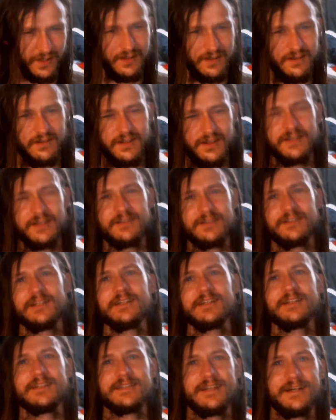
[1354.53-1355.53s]
like, you're
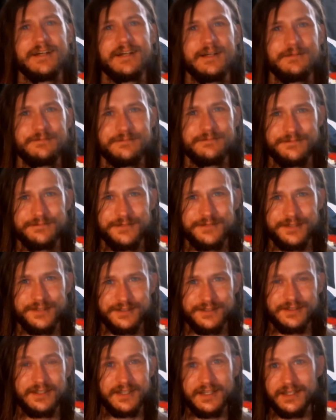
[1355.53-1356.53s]
taking time for your,
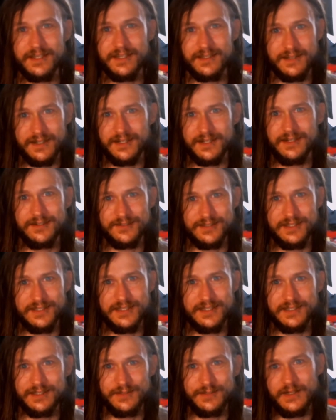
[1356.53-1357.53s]
again, like I was
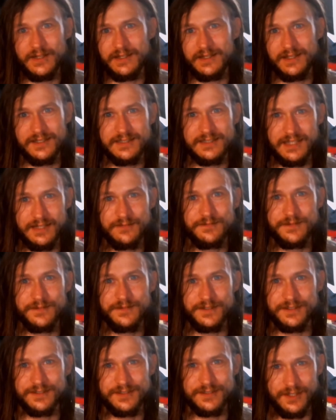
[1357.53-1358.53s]
saying, you're making time for
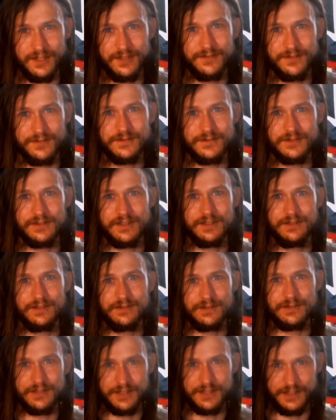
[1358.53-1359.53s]
yourself so that you
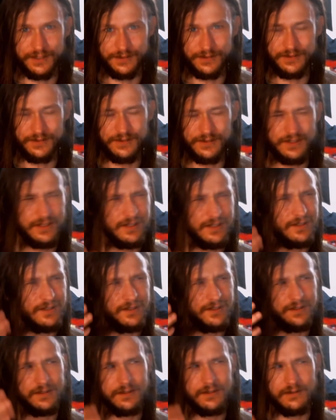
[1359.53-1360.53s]
can heal,
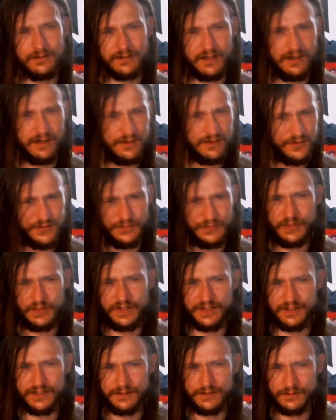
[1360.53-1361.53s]
you know,
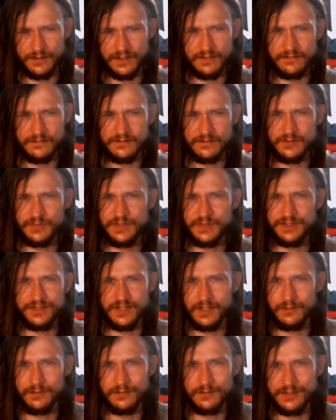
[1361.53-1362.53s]
contemplate whatever's been
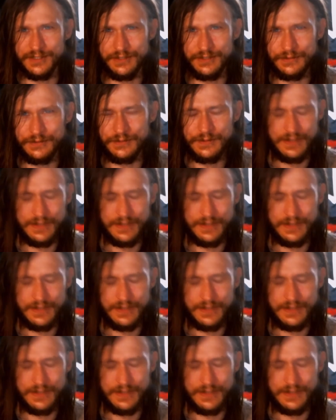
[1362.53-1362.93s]
troubling you.